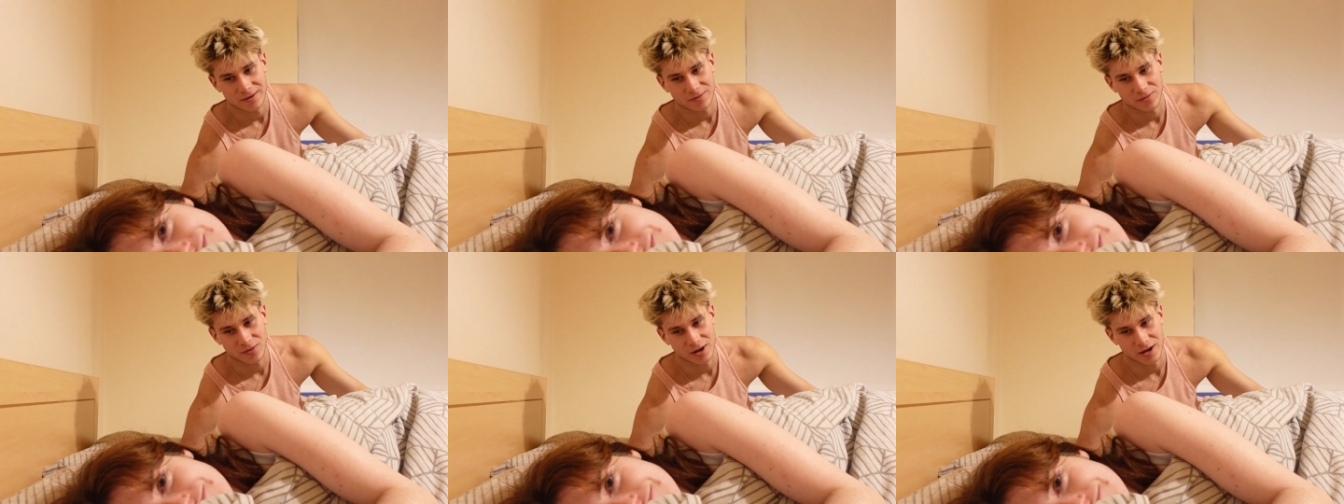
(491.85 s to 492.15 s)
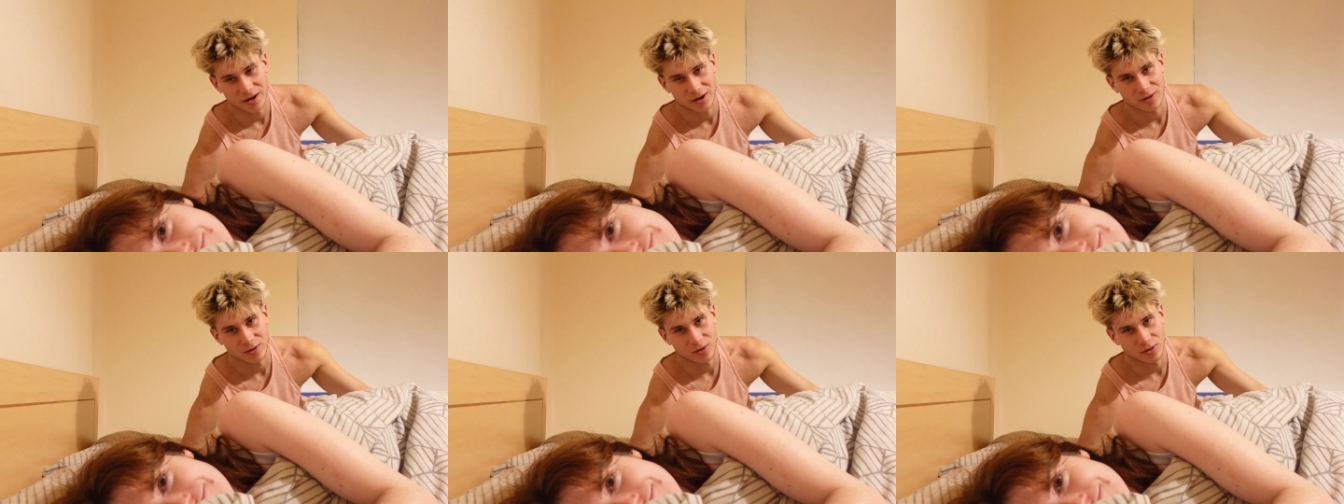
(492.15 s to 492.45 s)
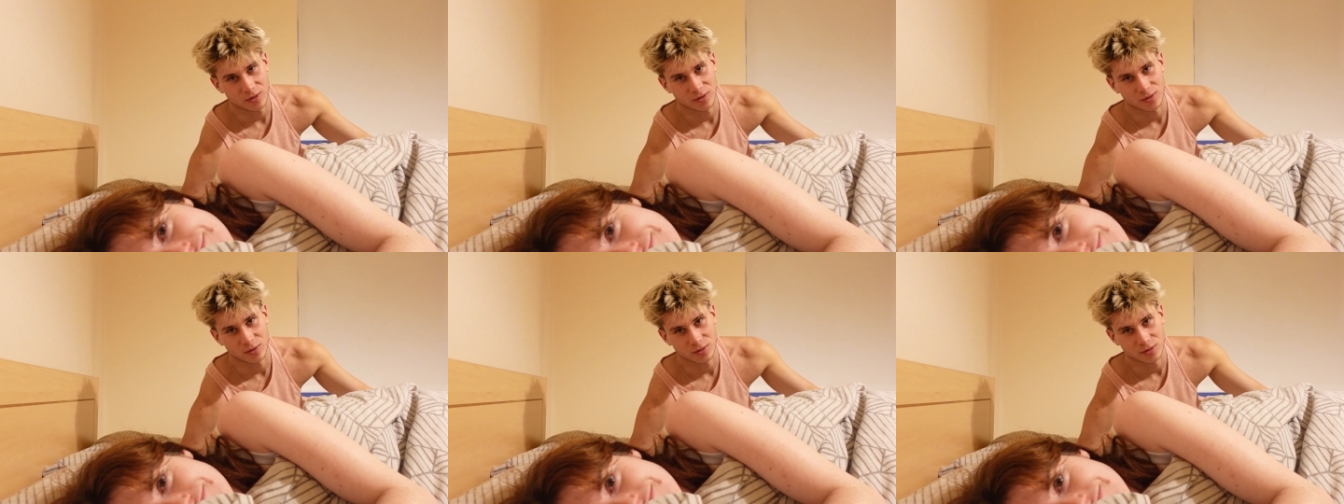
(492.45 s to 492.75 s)
We're like
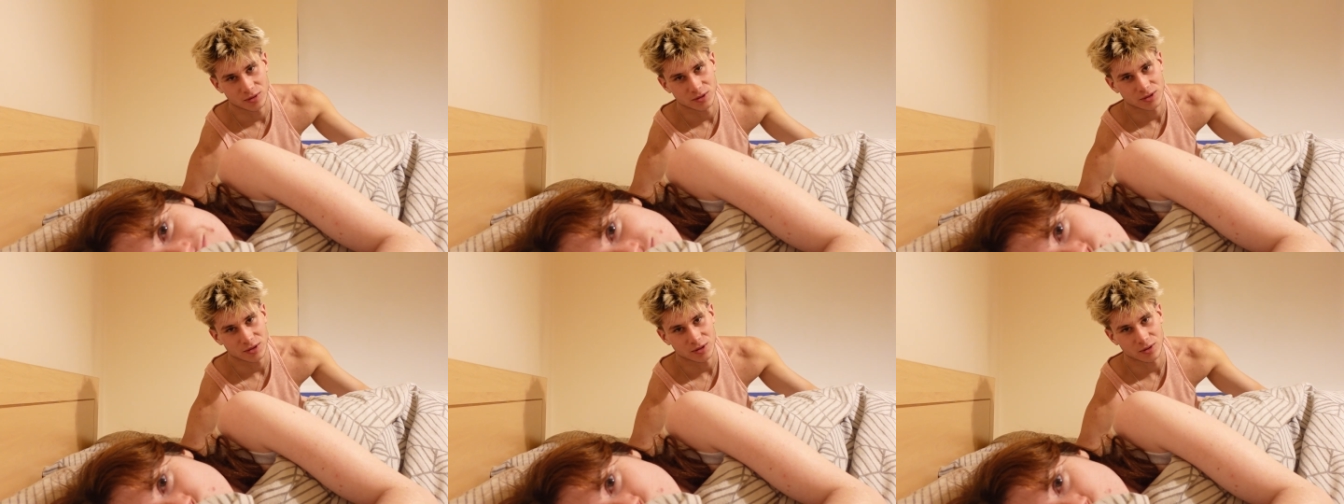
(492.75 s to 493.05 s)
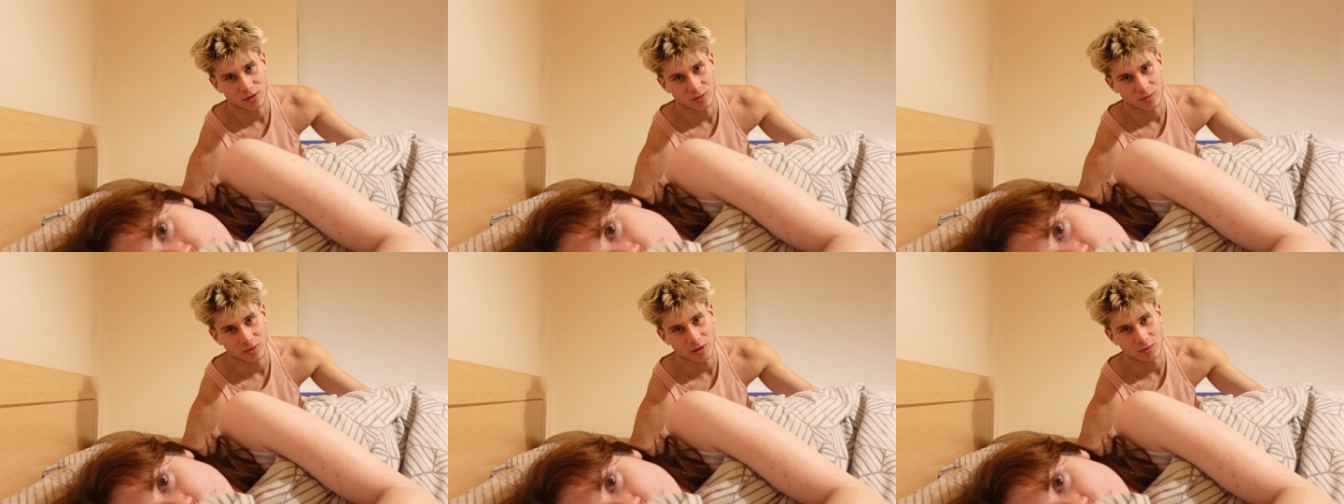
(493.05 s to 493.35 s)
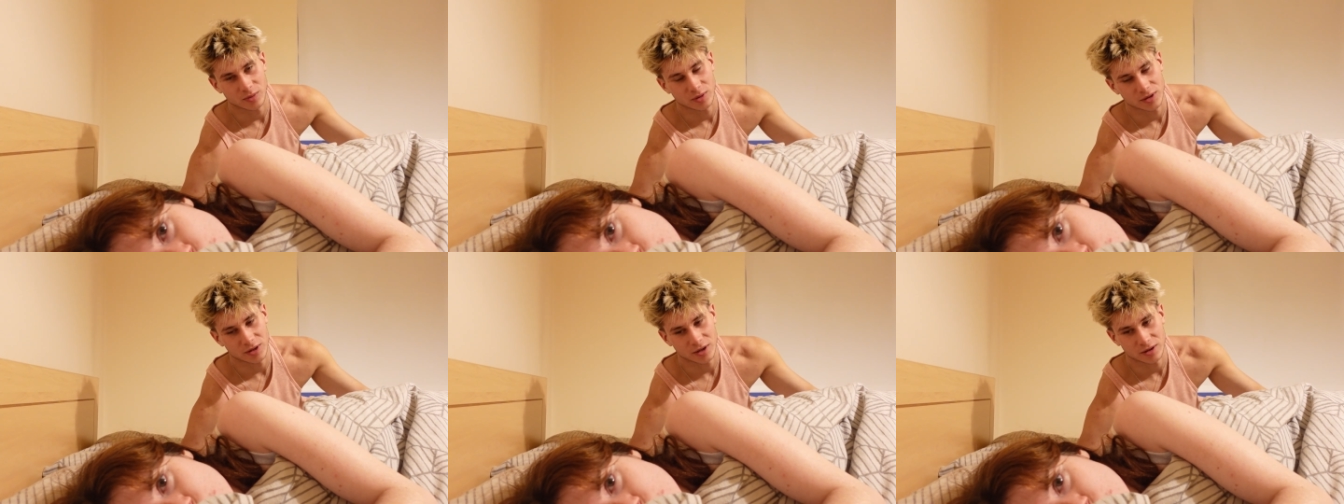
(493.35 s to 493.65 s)
old, old
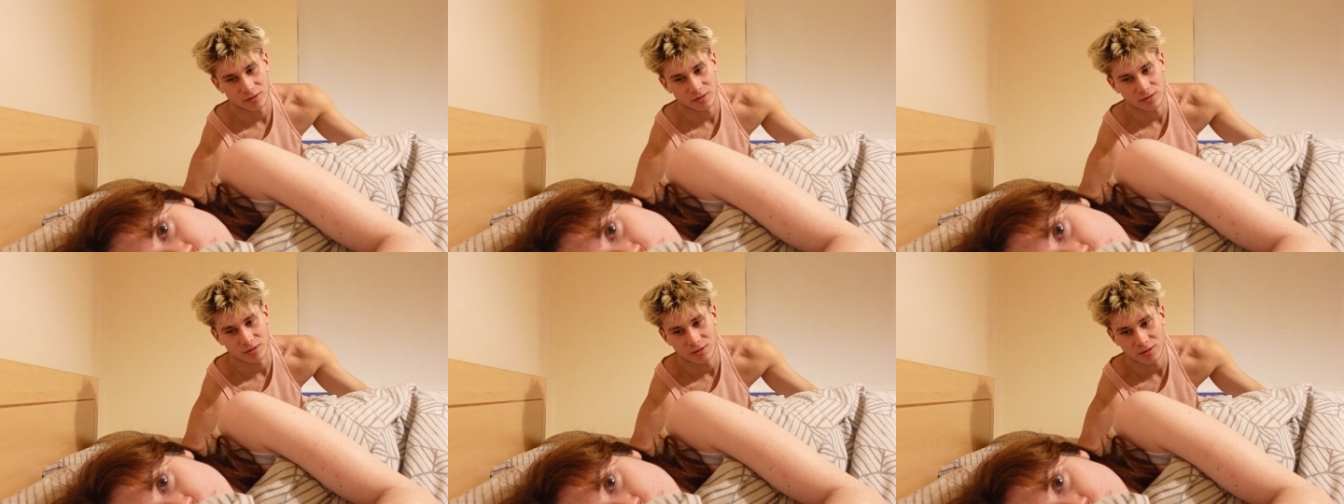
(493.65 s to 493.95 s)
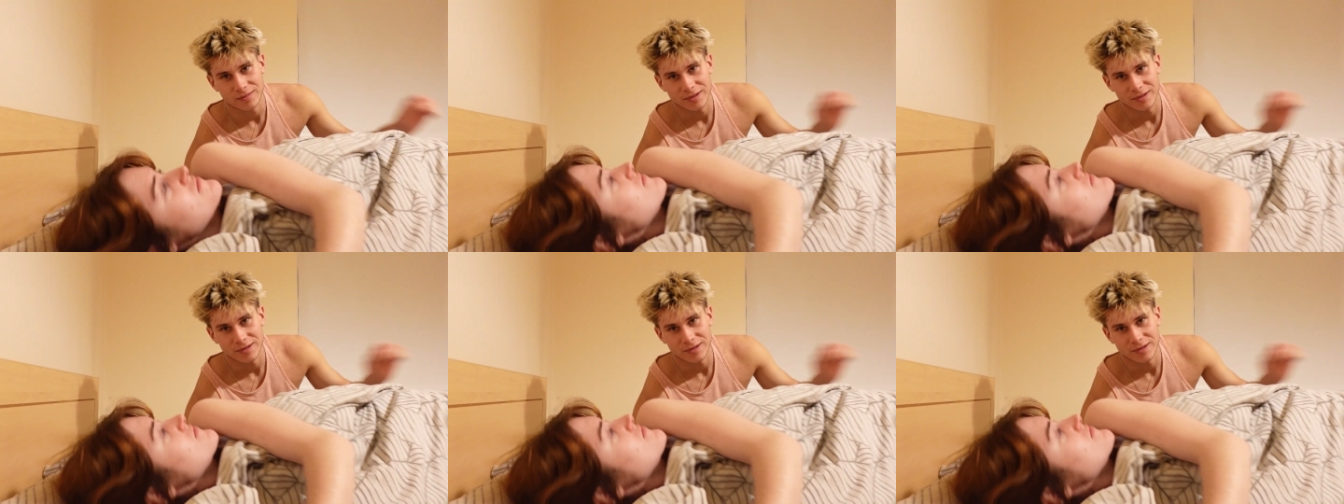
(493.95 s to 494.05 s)
people now.